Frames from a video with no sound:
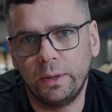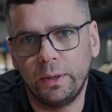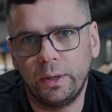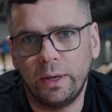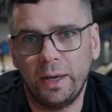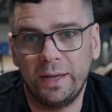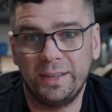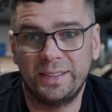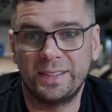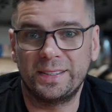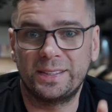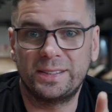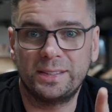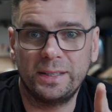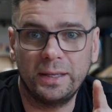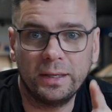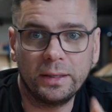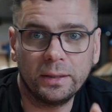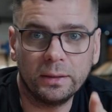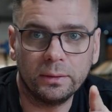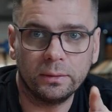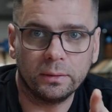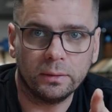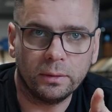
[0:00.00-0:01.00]
And the
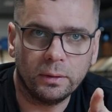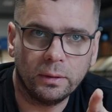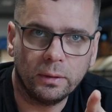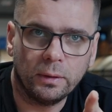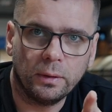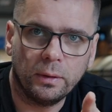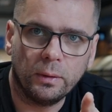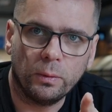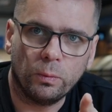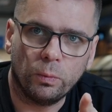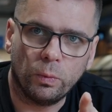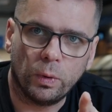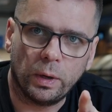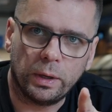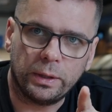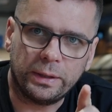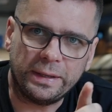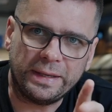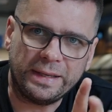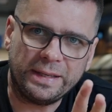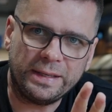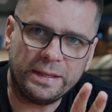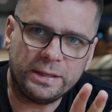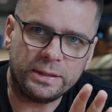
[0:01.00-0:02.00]
second
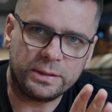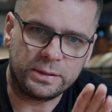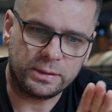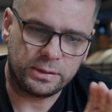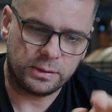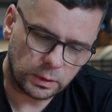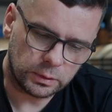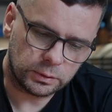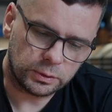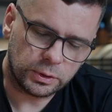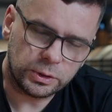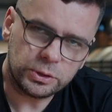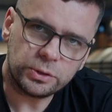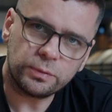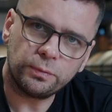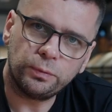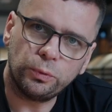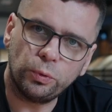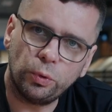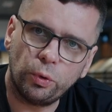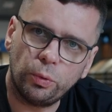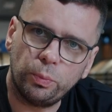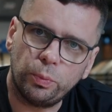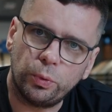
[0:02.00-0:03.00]
one is these
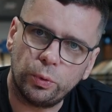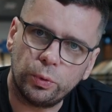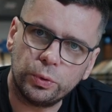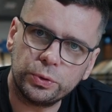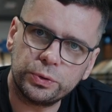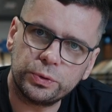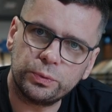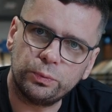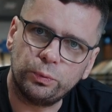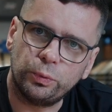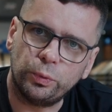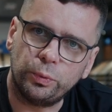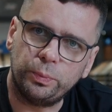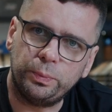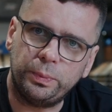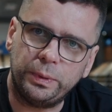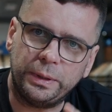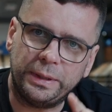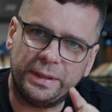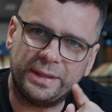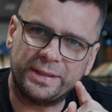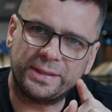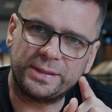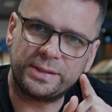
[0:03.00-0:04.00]
floorboards will
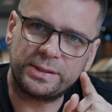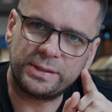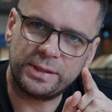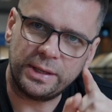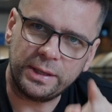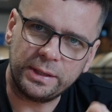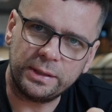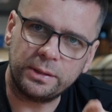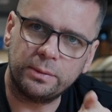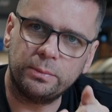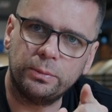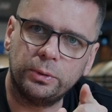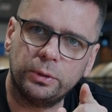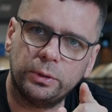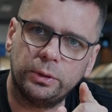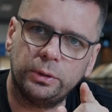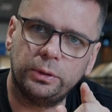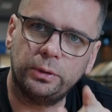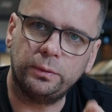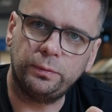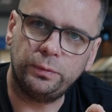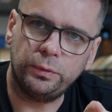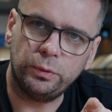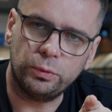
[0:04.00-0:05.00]
be sandable in
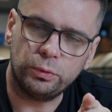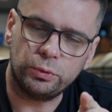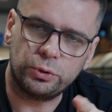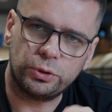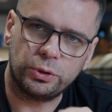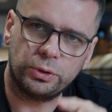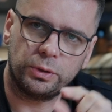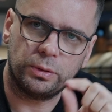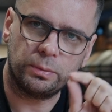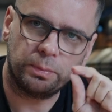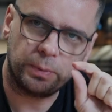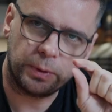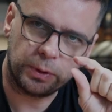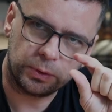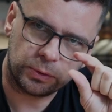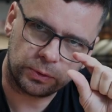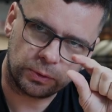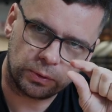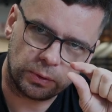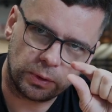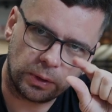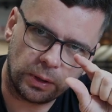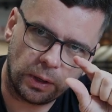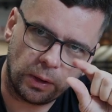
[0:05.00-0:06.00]
the future. Depends
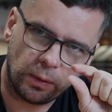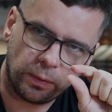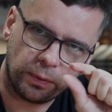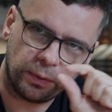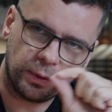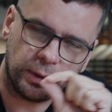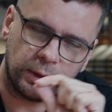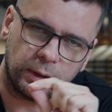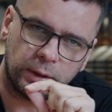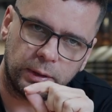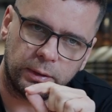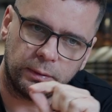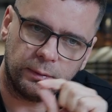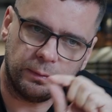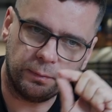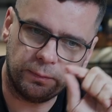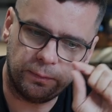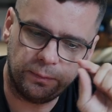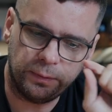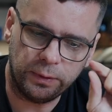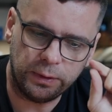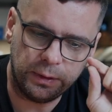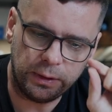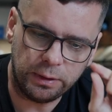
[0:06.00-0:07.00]
on how thick
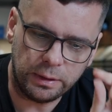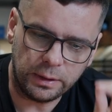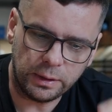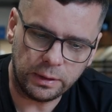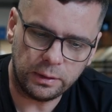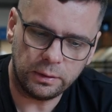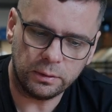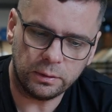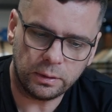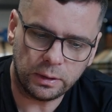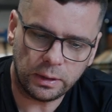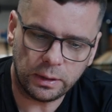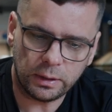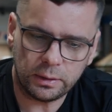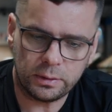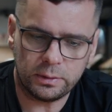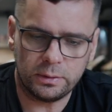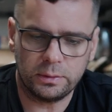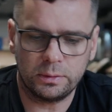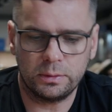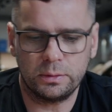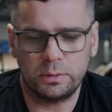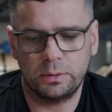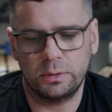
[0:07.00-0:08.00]
veneer you get,
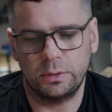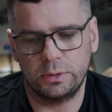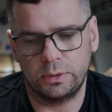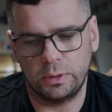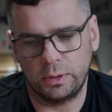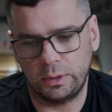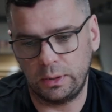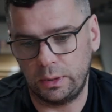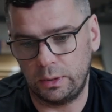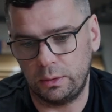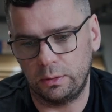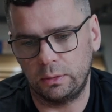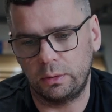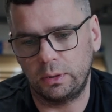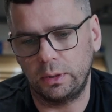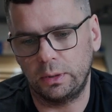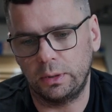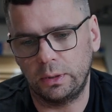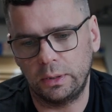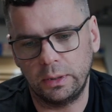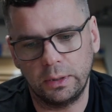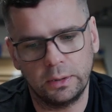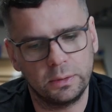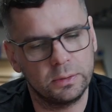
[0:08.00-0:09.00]
because again, you
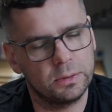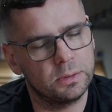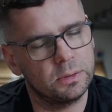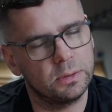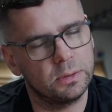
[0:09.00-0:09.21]
can get